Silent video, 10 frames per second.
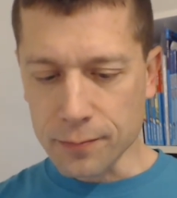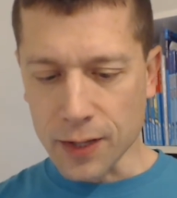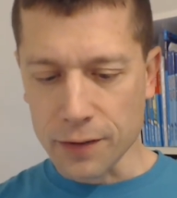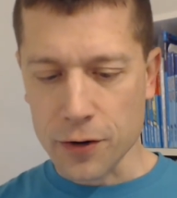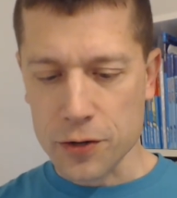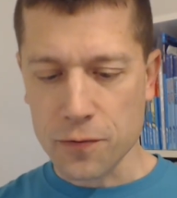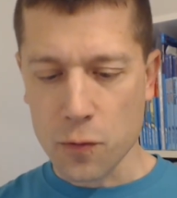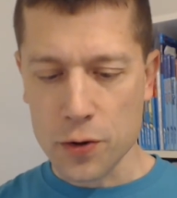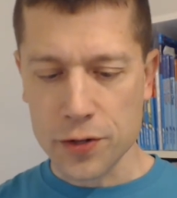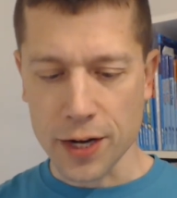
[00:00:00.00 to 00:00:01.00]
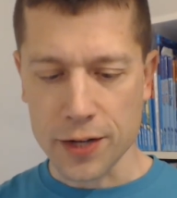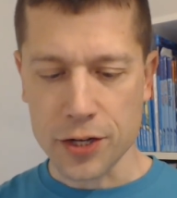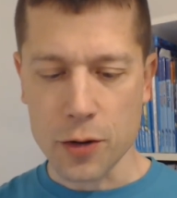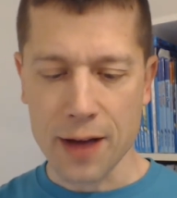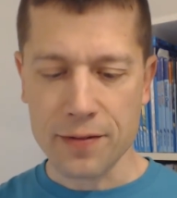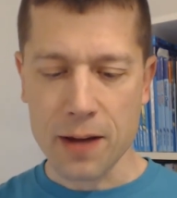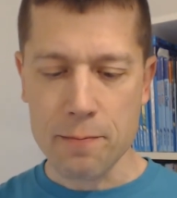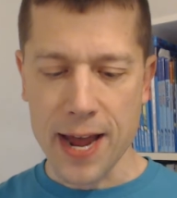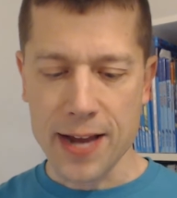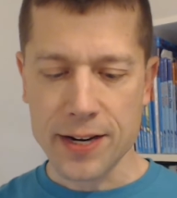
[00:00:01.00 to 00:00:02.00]
verse 4 says, You have
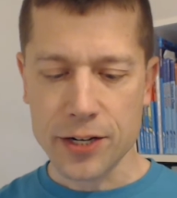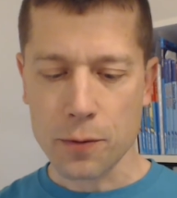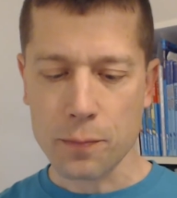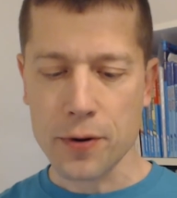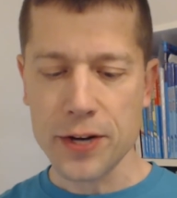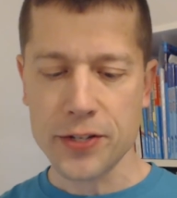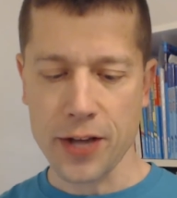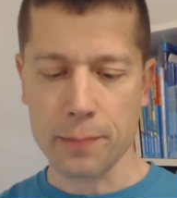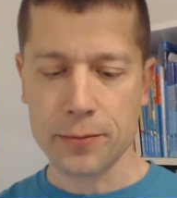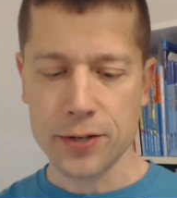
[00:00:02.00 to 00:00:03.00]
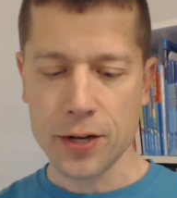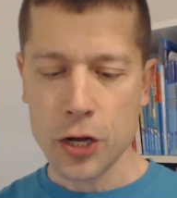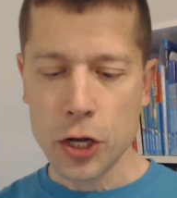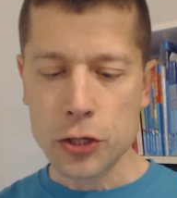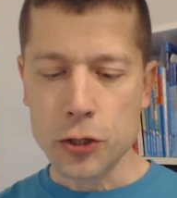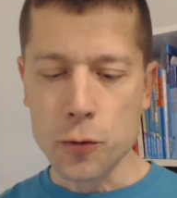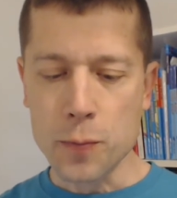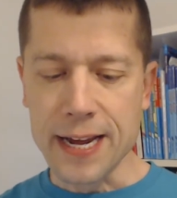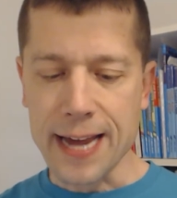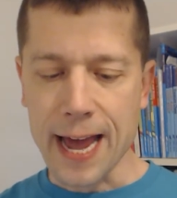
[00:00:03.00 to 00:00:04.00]
commanded your precepts to
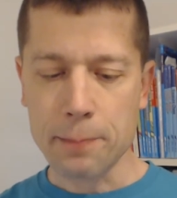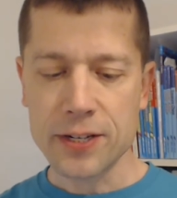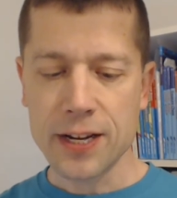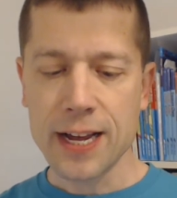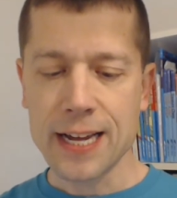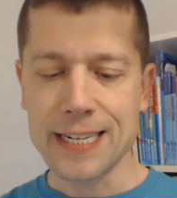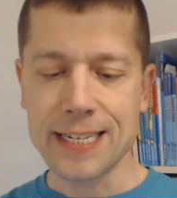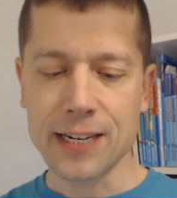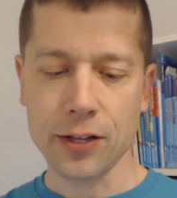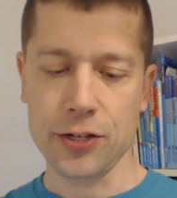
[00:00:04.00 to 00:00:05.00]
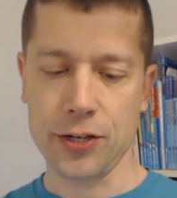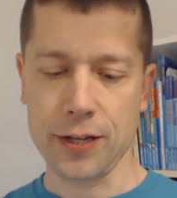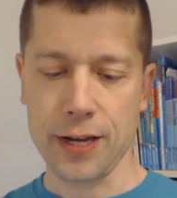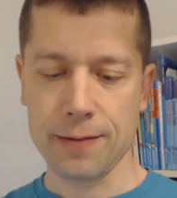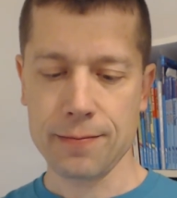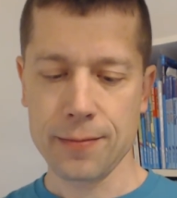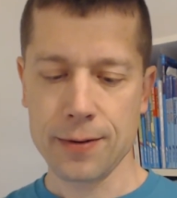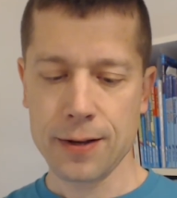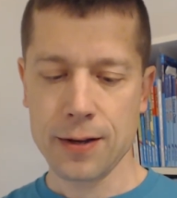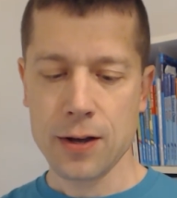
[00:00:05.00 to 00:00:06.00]
be kept diligently.
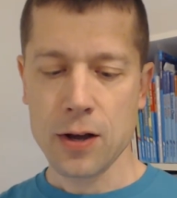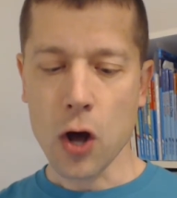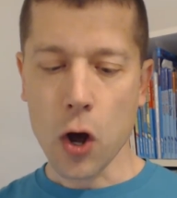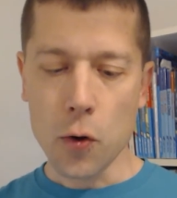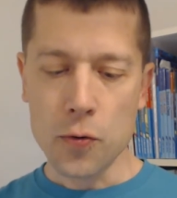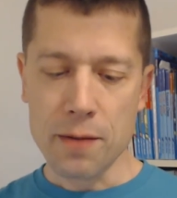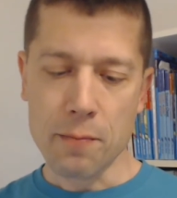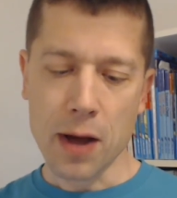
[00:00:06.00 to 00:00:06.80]
Oh, that my